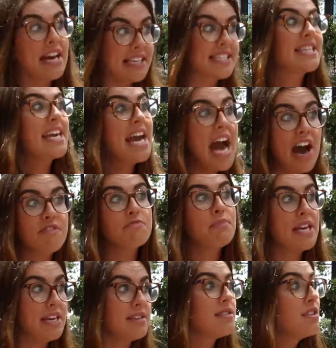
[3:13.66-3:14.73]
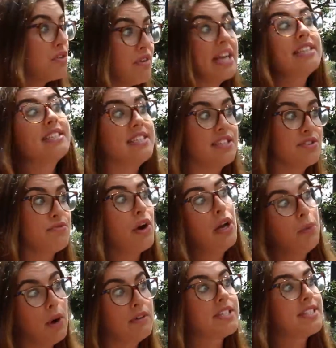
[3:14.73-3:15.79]
years they have been granted the
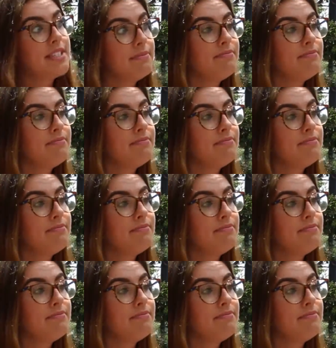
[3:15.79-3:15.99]
royal warrant.